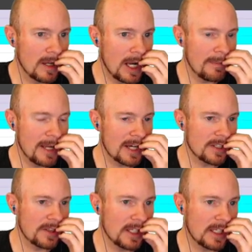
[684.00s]
I'm
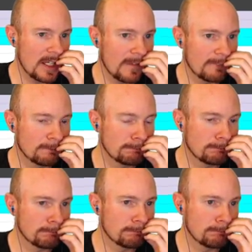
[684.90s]
actually thinking,
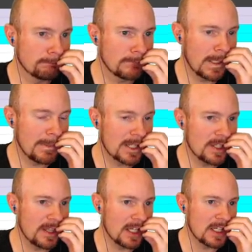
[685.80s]
I'm
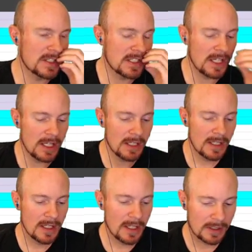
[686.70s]
actually thinking C,
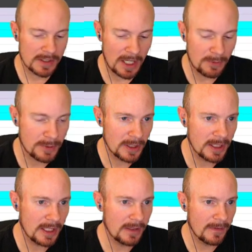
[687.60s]
because I
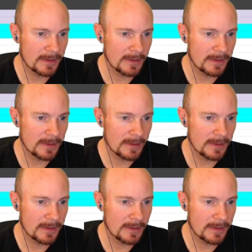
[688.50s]
really,